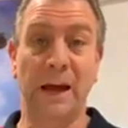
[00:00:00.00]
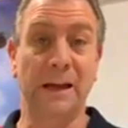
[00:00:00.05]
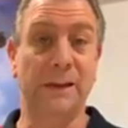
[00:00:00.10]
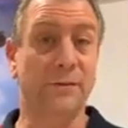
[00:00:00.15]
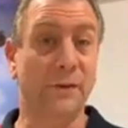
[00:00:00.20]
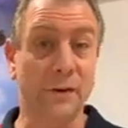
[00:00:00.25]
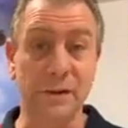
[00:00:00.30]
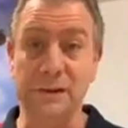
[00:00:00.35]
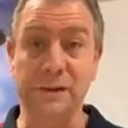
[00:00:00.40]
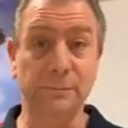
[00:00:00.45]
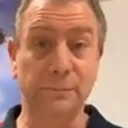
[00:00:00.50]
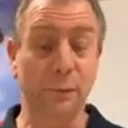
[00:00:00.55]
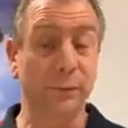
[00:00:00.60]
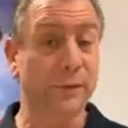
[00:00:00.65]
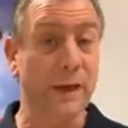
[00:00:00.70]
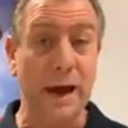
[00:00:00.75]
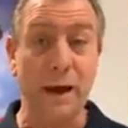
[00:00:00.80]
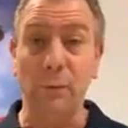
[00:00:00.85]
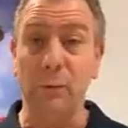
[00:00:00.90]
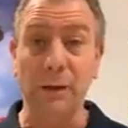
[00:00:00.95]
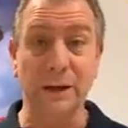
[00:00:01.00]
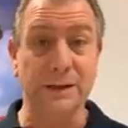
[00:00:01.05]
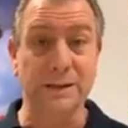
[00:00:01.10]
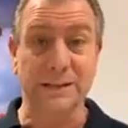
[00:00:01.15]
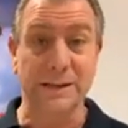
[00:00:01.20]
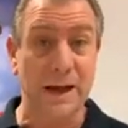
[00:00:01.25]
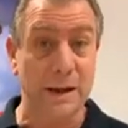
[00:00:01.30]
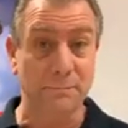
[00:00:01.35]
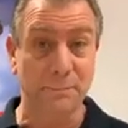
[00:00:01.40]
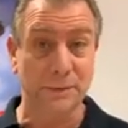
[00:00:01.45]
It's very simple. They will
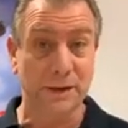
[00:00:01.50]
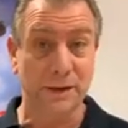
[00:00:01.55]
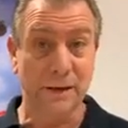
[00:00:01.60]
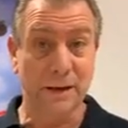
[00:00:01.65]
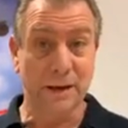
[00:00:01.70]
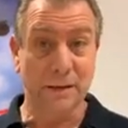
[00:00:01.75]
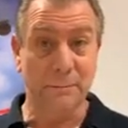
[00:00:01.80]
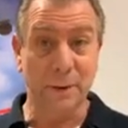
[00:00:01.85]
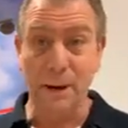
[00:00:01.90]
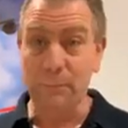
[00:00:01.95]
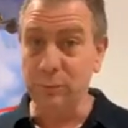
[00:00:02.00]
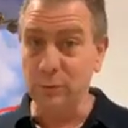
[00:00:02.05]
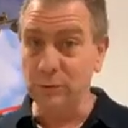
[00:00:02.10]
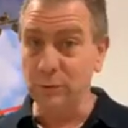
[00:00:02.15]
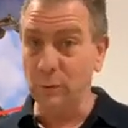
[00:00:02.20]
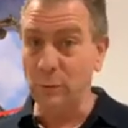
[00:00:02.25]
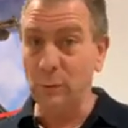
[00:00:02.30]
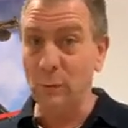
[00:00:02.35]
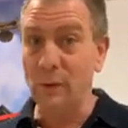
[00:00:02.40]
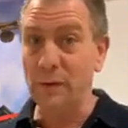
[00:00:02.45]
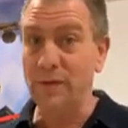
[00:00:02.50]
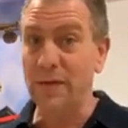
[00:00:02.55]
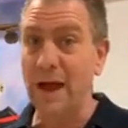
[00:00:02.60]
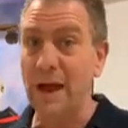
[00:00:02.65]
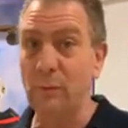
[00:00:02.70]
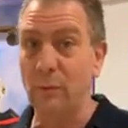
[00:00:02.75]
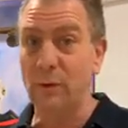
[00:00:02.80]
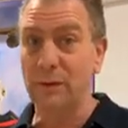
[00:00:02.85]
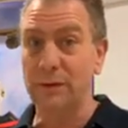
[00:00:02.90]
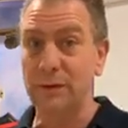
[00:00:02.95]
accept people doing what
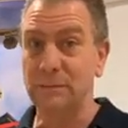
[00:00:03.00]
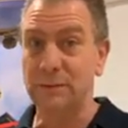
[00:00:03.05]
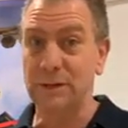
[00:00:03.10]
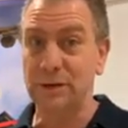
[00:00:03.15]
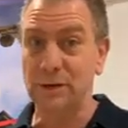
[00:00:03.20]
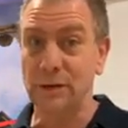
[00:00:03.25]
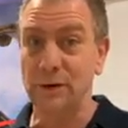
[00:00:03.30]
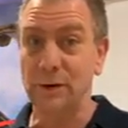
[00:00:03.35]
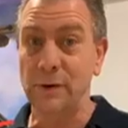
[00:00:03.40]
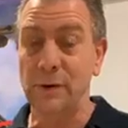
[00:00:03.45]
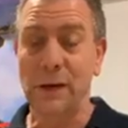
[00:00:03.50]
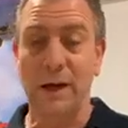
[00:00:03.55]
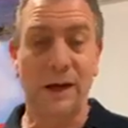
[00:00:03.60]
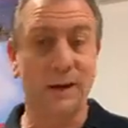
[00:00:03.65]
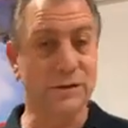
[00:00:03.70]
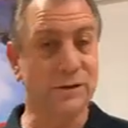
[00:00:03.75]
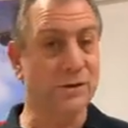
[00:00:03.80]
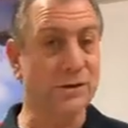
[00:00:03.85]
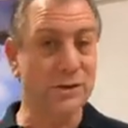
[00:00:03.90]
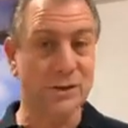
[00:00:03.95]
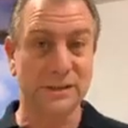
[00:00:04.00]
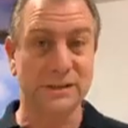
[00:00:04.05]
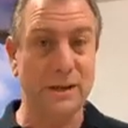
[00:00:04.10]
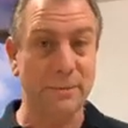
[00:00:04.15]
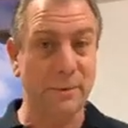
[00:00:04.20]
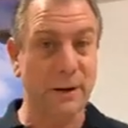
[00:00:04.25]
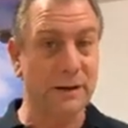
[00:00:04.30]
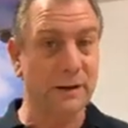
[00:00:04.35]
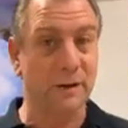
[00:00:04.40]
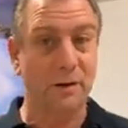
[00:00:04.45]
they want them to do. As soon as you
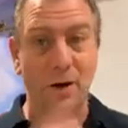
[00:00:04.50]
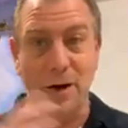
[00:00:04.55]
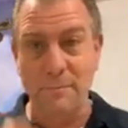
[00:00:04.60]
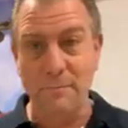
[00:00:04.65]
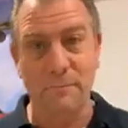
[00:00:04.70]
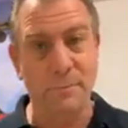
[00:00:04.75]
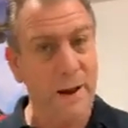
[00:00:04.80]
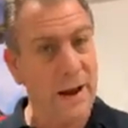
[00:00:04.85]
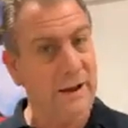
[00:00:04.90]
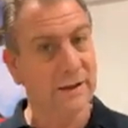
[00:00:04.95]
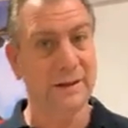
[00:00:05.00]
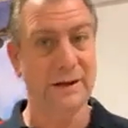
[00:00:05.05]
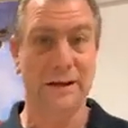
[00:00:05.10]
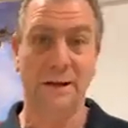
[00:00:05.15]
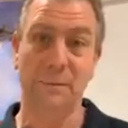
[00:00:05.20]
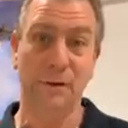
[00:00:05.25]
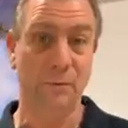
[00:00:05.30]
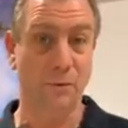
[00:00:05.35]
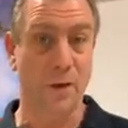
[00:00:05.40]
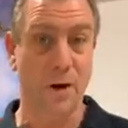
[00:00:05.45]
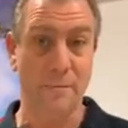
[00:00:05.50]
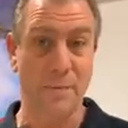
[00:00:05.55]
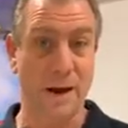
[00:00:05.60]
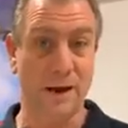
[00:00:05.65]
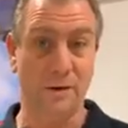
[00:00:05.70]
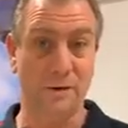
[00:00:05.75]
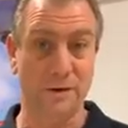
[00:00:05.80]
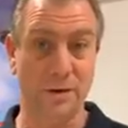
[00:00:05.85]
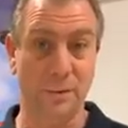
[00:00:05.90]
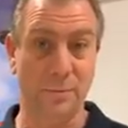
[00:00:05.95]
step out of line, bang, they're going to be right
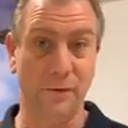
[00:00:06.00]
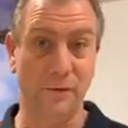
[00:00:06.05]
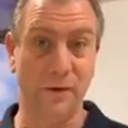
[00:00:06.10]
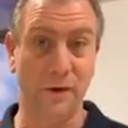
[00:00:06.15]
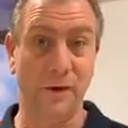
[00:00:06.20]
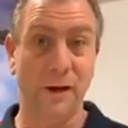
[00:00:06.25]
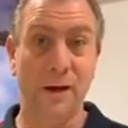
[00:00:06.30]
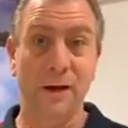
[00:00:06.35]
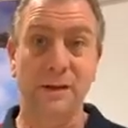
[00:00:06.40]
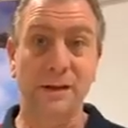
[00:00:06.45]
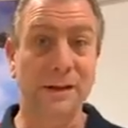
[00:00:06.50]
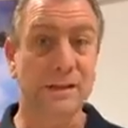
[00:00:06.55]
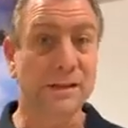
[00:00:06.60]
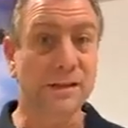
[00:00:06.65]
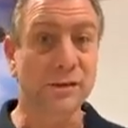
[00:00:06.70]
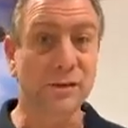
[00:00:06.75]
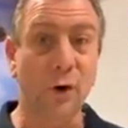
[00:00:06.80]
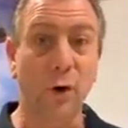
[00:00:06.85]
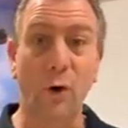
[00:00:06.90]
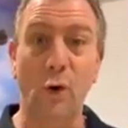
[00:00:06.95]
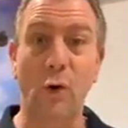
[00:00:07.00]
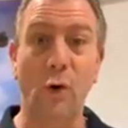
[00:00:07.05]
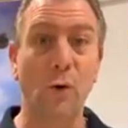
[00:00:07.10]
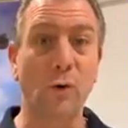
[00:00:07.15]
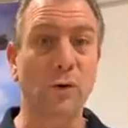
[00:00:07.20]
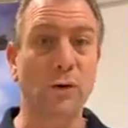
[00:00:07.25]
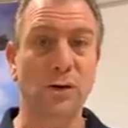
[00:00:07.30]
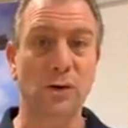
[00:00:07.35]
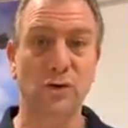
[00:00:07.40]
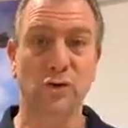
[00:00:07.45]
back on top of you. This is
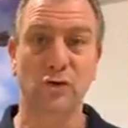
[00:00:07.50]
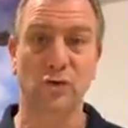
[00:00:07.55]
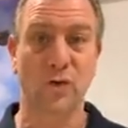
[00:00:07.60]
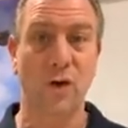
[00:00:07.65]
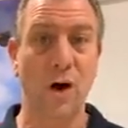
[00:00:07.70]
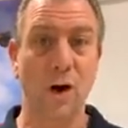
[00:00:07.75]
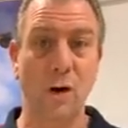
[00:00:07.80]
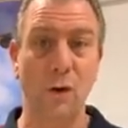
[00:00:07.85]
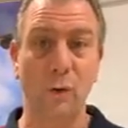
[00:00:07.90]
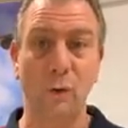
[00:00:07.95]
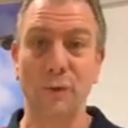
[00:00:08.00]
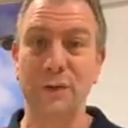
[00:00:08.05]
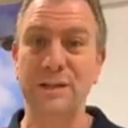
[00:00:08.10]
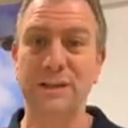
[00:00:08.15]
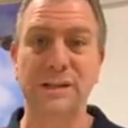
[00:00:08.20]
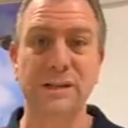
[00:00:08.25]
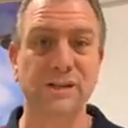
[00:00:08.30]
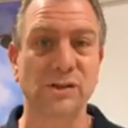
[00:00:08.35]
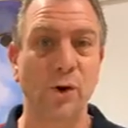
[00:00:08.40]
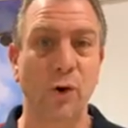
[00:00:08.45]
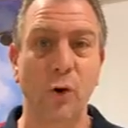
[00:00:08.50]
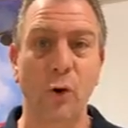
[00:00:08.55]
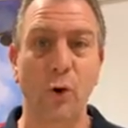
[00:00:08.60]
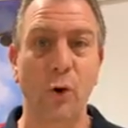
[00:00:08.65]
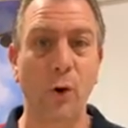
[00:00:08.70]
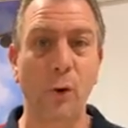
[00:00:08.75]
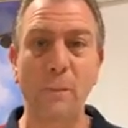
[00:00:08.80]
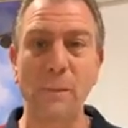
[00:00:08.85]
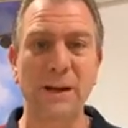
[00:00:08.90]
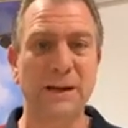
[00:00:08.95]
all control. This is
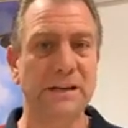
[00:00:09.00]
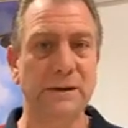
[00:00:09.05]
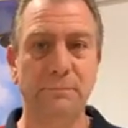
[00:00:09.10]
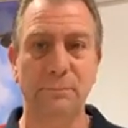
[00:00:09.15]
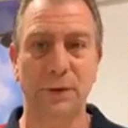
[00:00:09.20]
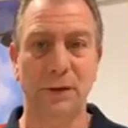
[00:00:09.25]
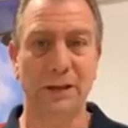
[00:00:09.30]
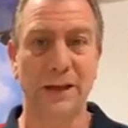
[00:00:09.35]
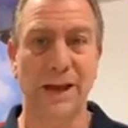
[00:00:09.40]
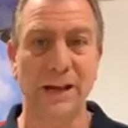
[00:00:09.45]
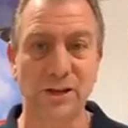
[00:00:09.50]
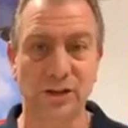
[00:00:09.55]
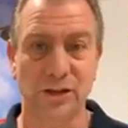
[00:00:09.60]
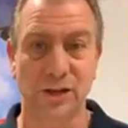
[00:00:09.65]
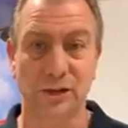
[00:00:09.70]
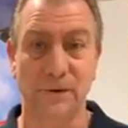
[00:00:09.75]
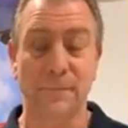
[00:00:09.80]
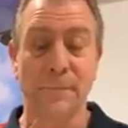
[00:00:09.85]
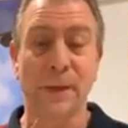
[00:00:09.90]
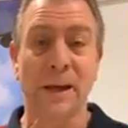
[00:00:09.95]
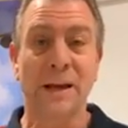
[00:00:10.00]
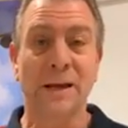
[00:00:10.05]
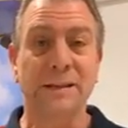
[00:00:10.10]
all manipulation.